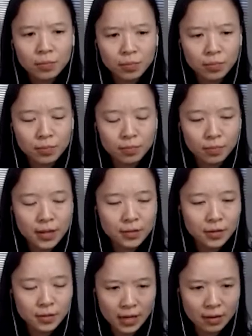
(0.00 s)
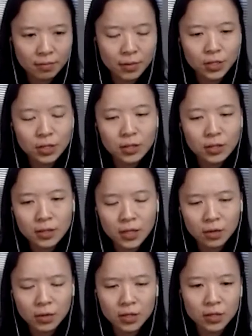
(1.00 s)
methods in machine learning,
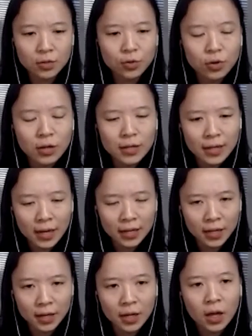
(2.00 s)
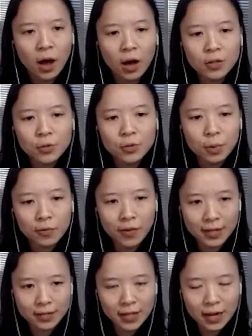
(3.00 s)
which is usually in an
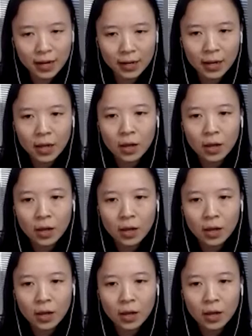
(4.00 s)
unsupervised setting,